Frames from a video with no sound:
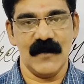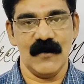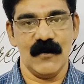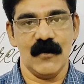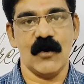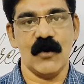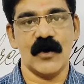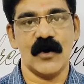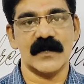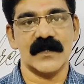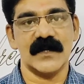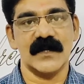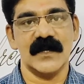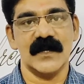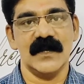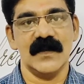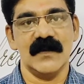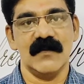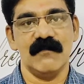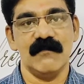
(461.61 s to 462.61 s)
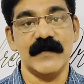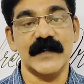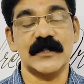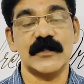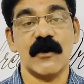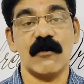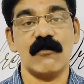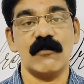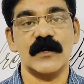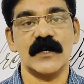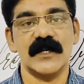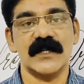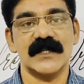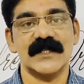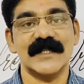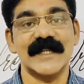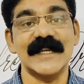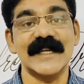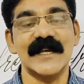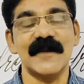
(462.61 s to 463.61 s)
or
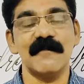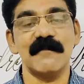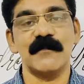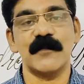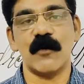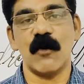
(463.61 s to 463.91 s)
without thinking